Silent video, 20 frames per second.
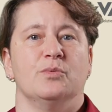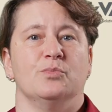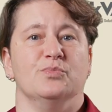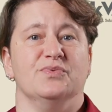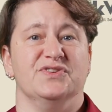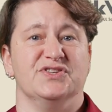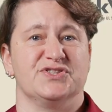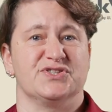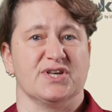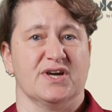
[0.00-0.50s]

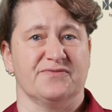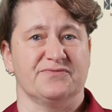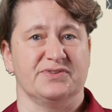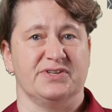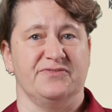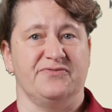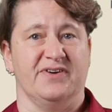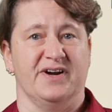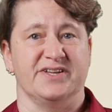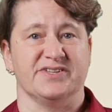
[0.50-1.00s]
With the software
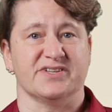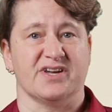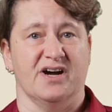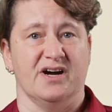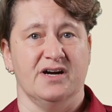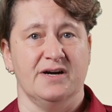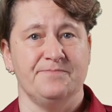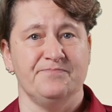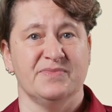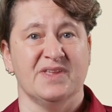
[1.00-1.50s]
defined
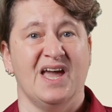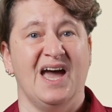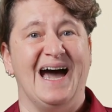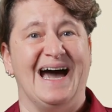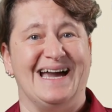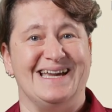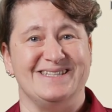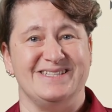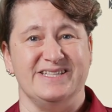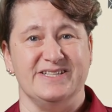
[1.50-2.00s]
car,
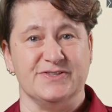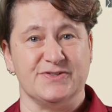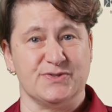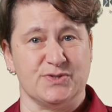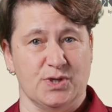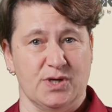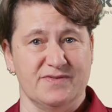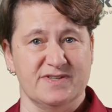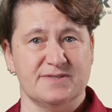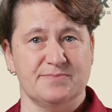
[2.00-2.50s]
IT
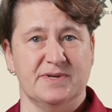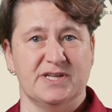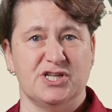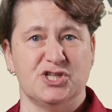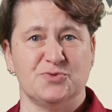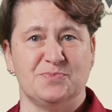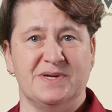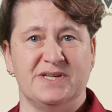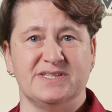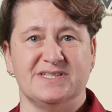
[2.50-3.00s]
service
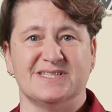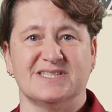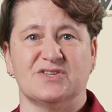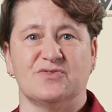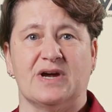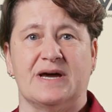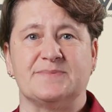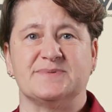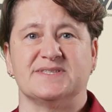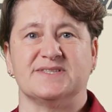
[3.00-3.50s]
management
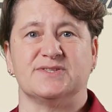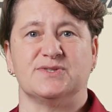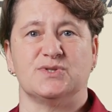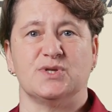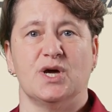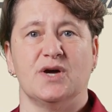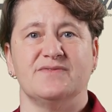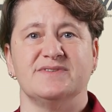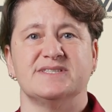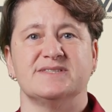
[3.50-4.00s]
describes a
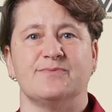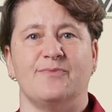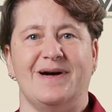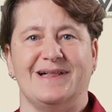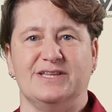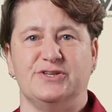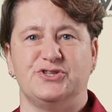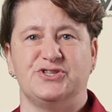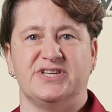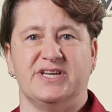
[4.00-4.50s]
service
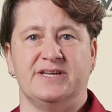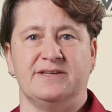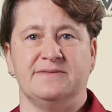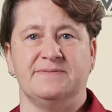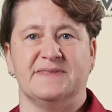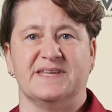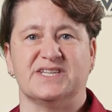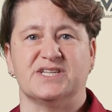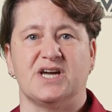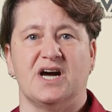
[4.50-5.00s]
value chain
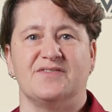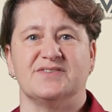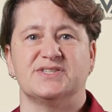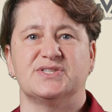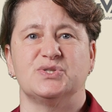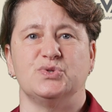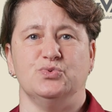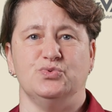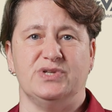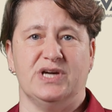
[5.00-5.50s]
that covers
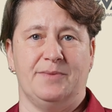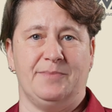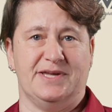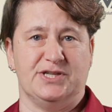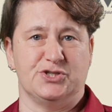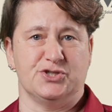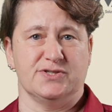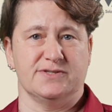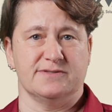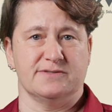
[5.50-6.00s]
two
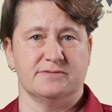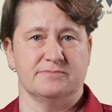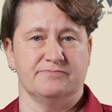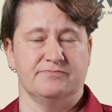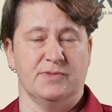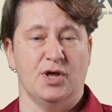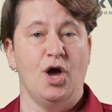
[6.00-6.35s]
dimensions.